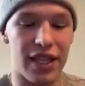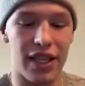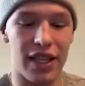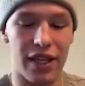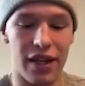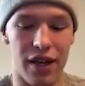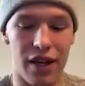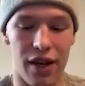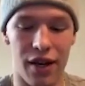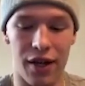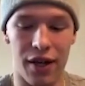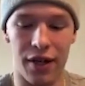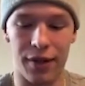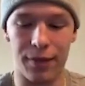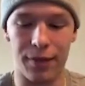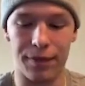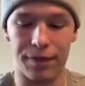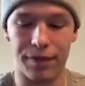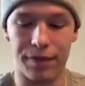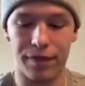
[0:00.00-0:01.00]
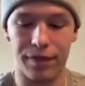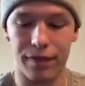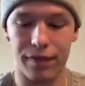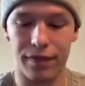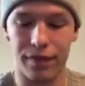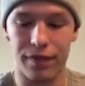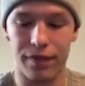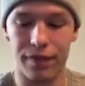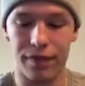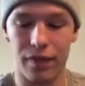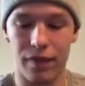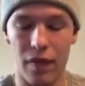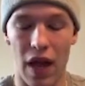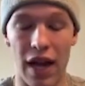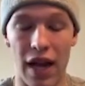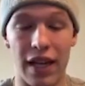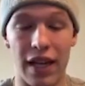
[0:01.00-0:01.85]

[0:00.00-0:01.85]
and I